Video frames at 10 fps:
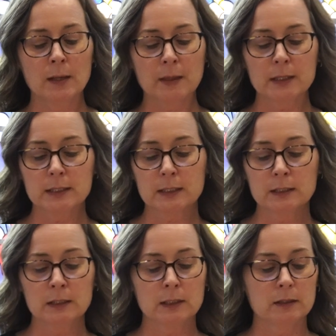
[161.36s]
That
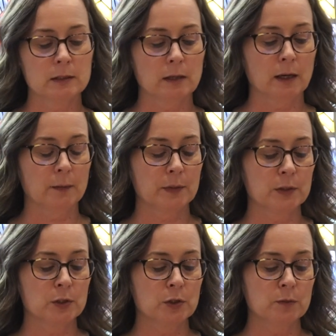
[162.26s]
didn't need to
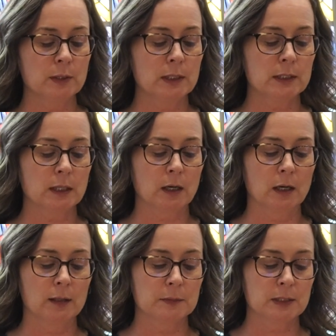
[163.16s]
happen too many
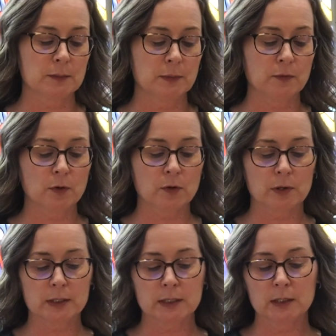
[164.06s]
times before
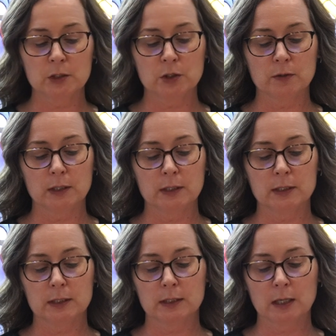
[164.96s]
Chris and Judy
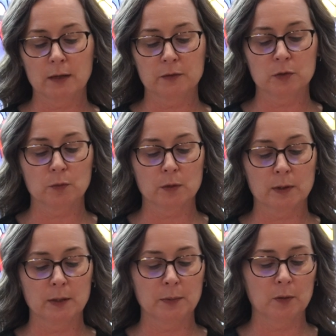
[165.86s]
didn't have to
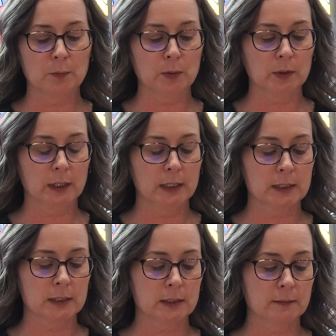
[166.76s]
worry about
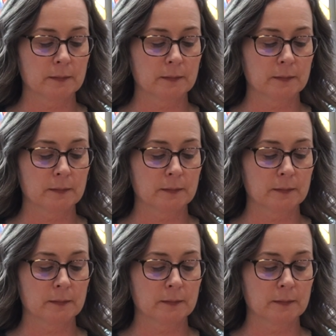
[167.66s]
bullies.